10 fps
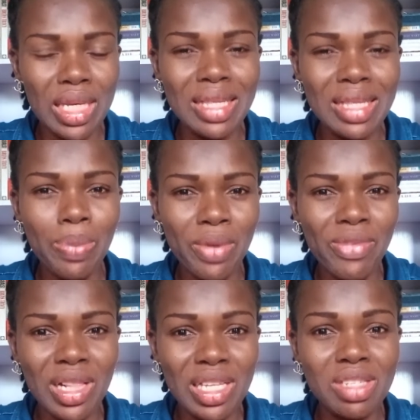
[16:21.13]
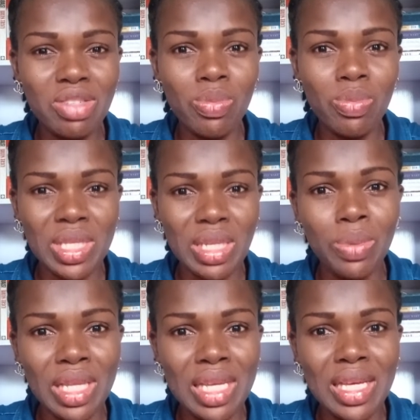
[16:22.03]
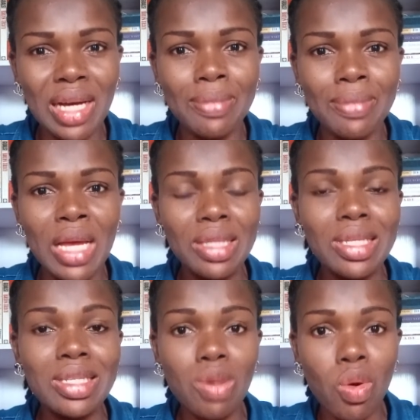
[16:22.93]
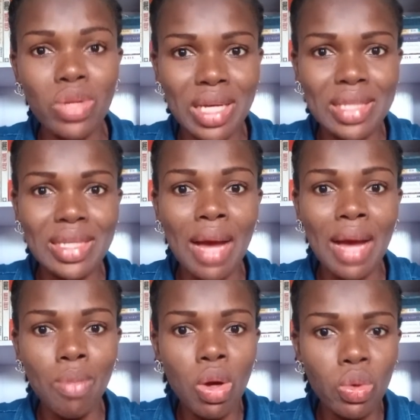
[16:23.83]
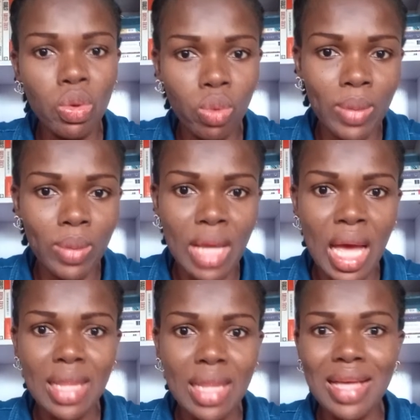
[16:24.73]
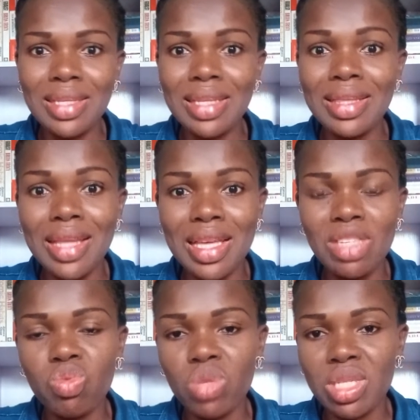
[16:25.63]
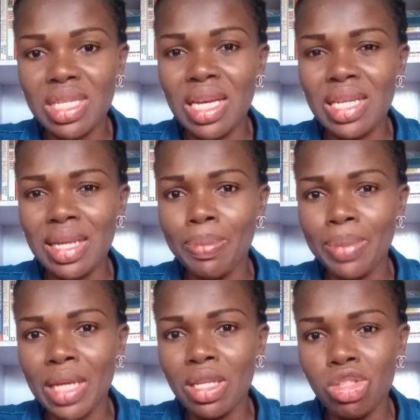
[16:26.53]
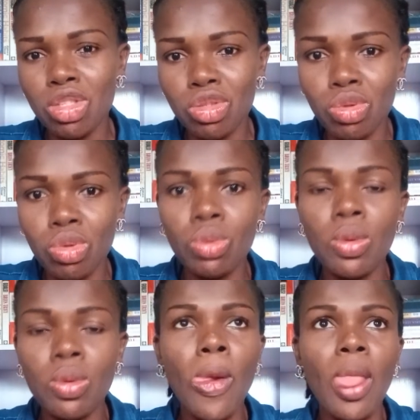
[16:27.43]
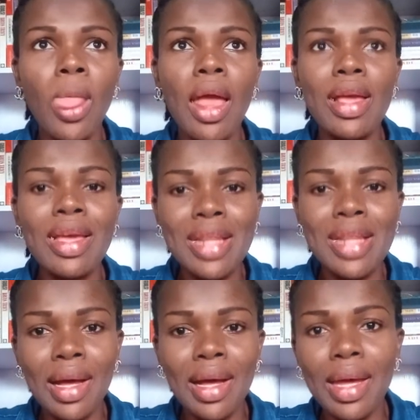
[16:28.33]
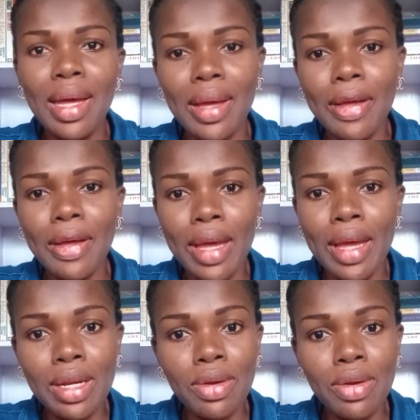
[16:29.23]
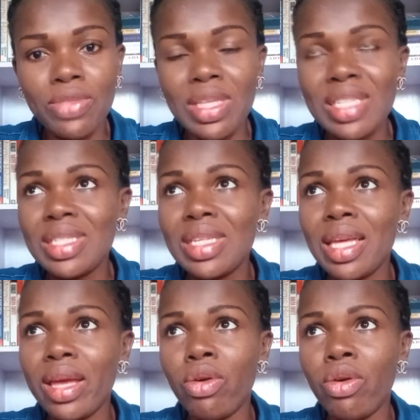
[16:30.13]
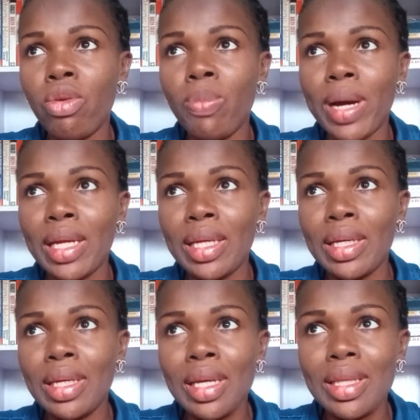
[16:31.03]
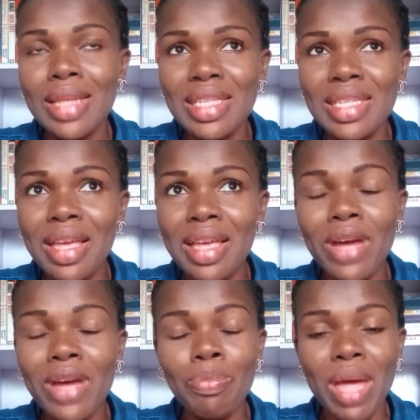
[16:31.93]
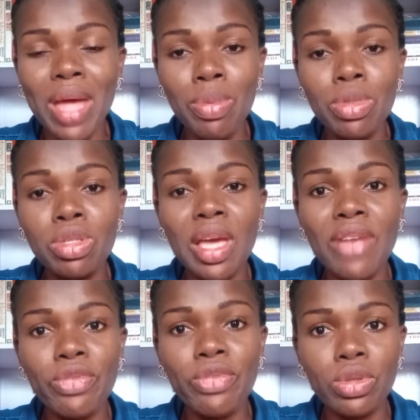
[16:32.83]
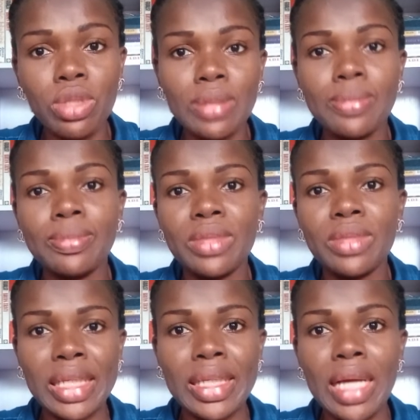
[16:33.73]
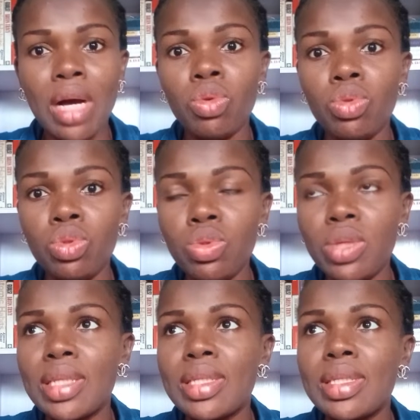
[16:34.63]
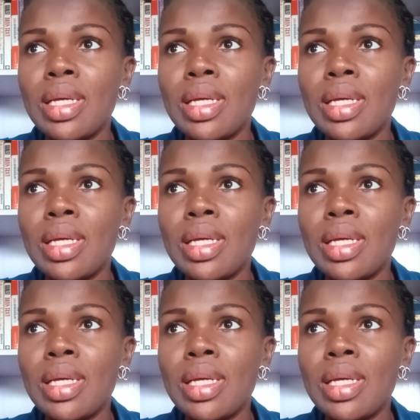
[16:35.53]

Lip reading: prevalence of metabolic disorders among women. That's the next research I'm planning to do, either ending of this year or by next year. If I'm able to get funding, then I'll do that